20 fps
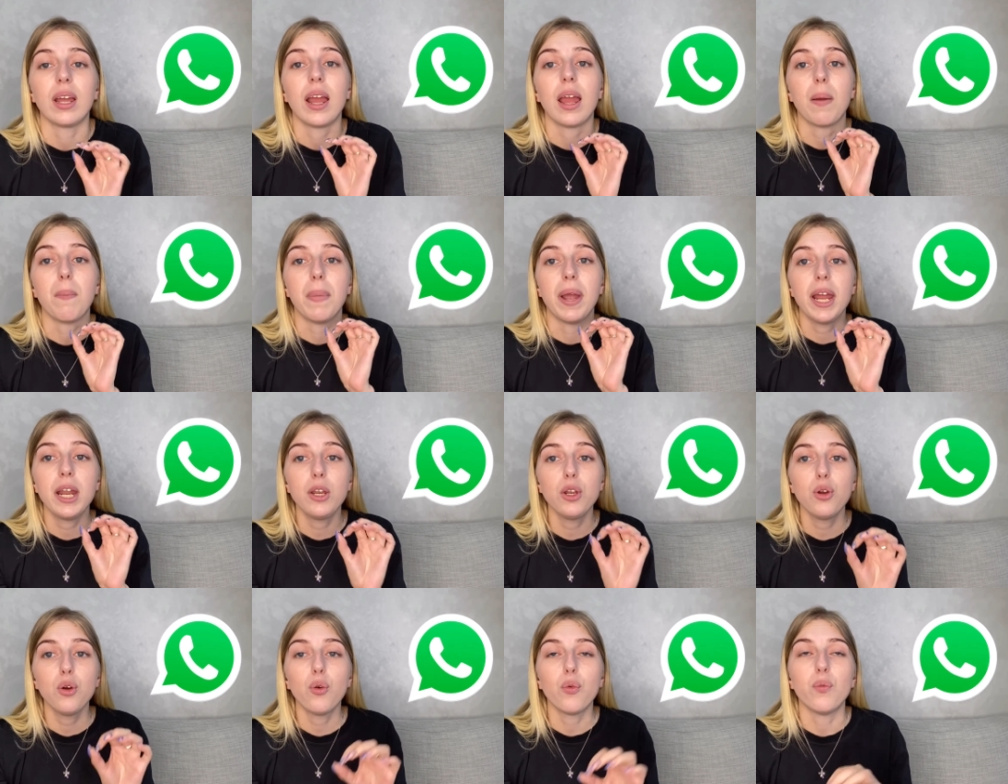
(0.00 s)
a
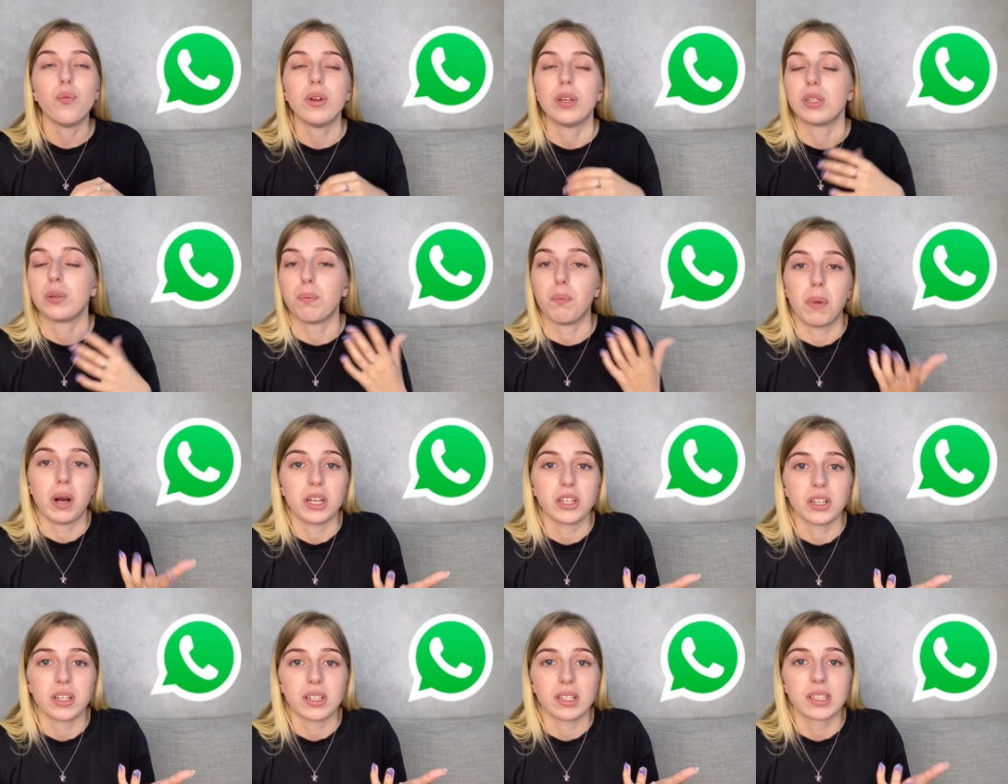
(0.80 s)
menu with
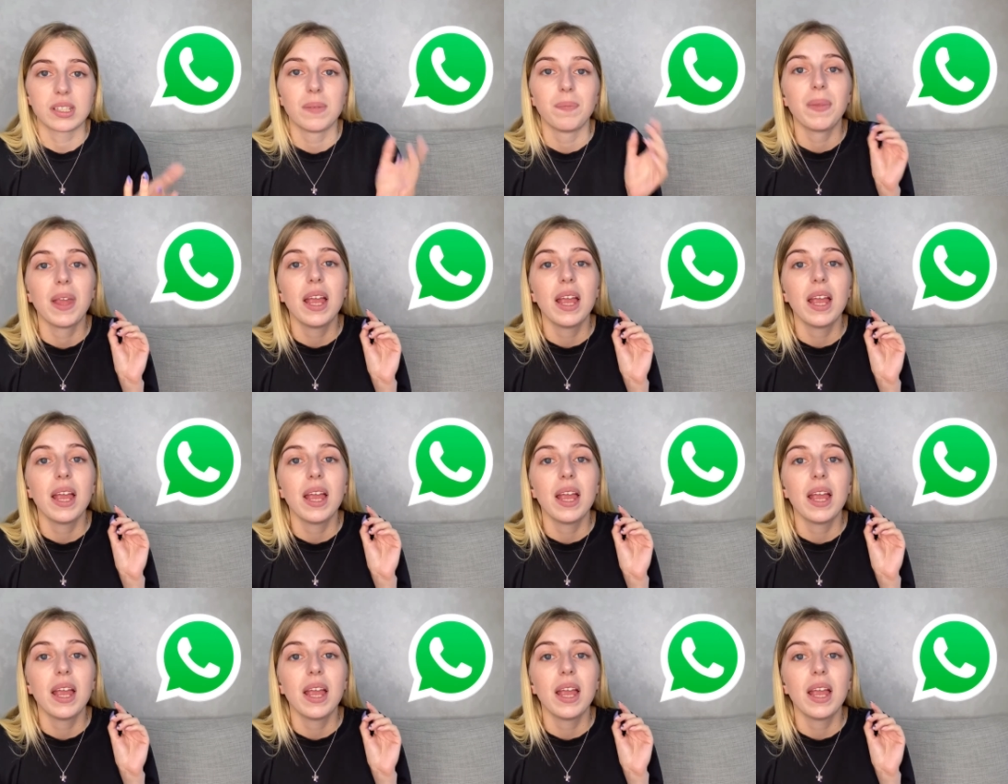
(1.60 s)
buttons.